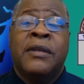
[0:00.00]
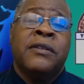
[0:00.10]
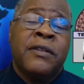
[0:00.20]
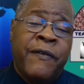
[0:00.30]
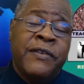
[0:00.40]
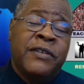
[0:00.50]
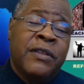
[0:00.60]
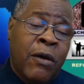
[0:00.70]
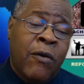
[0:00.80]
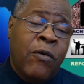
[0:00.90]
to visit
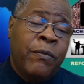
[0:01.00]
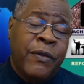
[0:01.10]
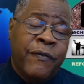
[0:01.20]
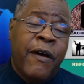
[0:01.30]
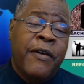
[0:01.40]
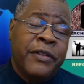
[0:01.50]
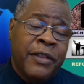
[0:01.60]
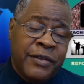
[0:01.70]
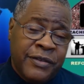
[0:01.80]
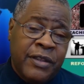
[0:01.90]
the
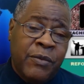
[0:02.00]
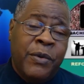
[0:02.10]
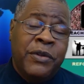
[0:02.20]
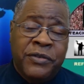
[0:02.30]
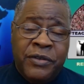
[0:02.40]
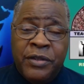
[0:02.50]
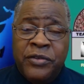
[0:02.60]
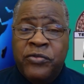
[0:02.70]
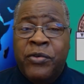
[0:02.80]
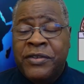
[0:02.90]
fatherless and the widows in their
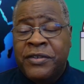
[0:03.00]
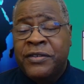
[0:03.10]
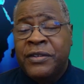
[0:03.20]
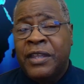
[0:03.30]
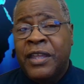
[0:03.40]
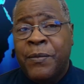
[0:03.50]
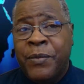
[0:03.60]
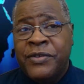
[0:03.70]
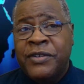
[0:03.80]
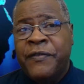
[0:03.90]
distresses, and to keep
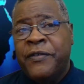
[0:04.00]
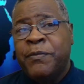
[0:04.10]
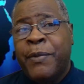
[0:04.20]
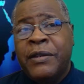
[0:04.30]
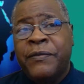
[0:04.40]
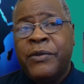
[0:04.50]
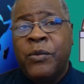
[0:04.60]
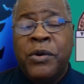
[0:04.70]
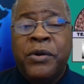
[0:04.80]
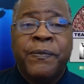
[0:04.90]
oneself unspotted from the
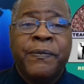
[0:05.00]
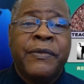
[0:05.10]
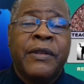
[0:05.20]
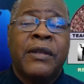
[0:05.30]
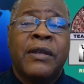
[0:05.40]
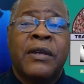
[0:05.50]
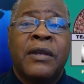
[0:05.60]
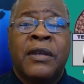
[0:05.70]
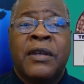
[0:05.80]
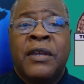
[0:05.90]
world.
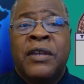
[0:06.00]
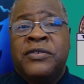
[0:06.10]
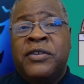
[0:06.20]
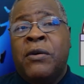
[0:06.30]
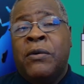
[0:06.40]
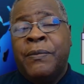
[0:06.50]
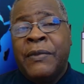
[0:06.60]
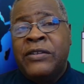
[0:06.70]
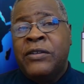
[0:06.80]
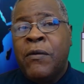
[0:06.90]
So
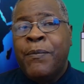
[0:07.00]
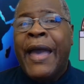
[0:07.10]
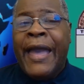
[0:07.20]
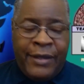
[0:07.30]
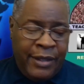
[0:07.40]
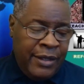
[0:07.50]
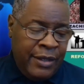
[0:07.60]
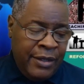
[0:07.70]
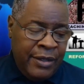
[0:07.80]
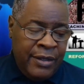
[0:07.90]
let's go back.
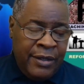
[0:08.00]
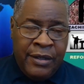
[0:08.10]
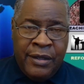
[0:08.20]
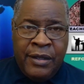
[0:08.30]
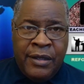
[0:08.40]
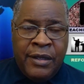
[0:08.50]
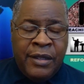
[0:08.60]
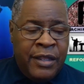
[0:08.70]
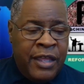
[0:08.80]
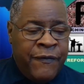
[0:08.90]

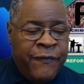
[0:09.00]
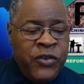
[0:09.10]
If